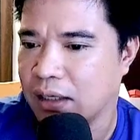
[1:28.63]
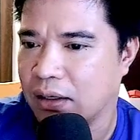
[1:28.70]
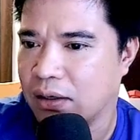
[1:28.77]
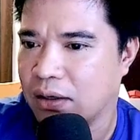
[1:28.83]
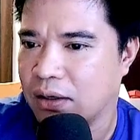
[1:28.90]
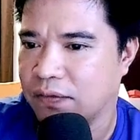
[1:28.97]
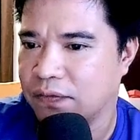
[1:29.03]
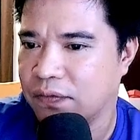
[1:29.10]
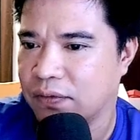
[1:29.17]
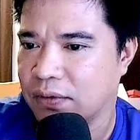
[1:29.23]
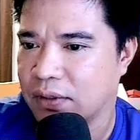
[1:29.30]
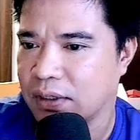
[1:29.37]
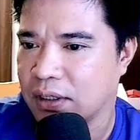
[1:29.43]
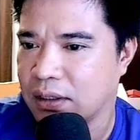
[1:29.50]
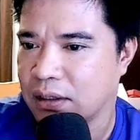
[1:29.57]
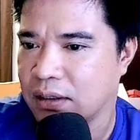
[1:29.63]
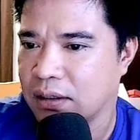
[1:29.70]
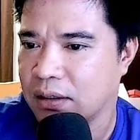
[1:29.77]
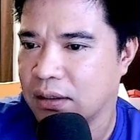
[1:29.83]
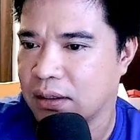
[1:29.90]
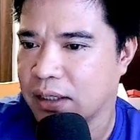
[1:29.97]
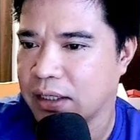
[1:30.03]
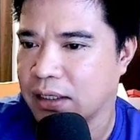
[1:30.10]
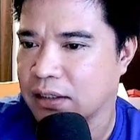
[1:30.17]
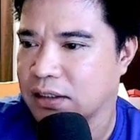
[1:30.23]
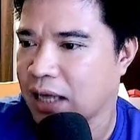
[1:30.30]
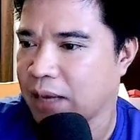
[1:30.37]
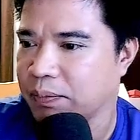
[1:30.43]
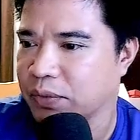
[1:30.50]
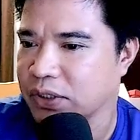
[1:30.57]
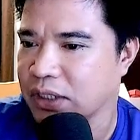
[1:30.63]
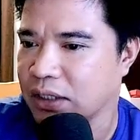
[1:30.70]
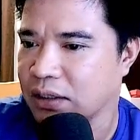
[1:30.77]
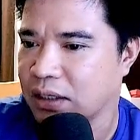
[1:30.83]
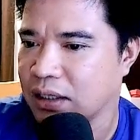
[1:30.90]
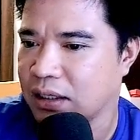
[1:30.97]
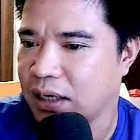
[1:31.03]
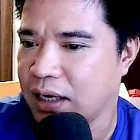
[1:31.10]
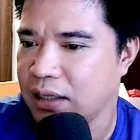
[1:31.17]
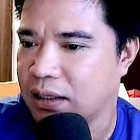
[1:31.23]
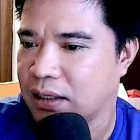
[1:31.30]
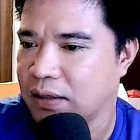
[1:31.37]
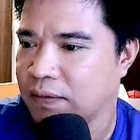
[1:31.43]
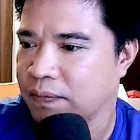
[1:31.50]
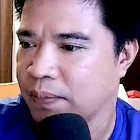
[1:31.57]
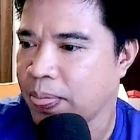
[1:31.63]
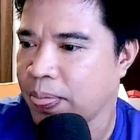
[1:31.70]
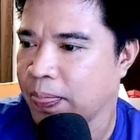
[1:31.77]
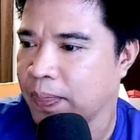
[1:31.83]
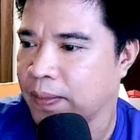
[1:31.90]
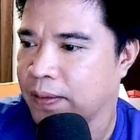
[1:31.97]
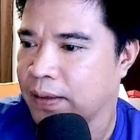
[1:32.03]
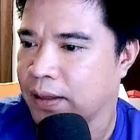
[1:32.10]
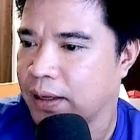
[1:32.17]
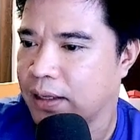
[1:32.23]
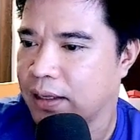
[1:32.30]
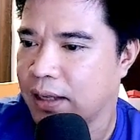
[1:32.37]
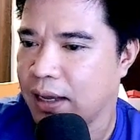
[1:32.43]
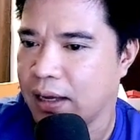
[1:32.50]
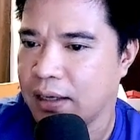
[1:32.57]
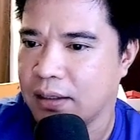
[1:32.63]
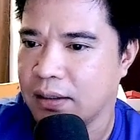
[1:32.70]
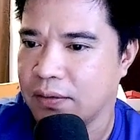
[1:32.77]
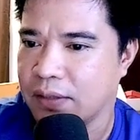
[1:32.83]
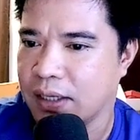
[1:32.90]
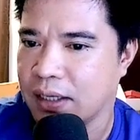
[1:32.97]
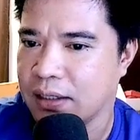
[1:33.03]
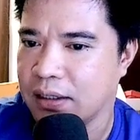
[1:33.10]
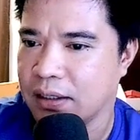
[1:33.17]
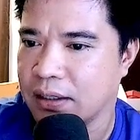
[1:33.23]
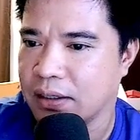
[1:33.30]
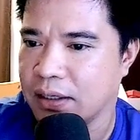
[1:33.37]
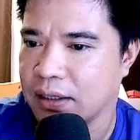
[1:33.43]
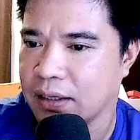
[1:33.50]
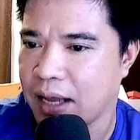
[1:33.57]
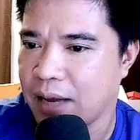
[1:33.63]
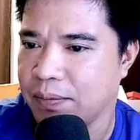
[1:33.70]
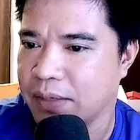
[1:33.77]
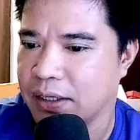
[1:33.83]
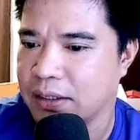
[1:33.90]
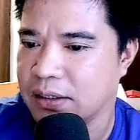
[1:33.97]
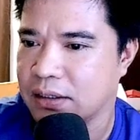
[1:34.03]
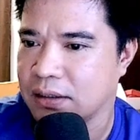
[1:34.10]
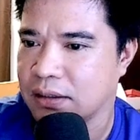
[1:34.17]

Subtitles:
of, okay, that's 9% crit rate. And then we get here crit damage,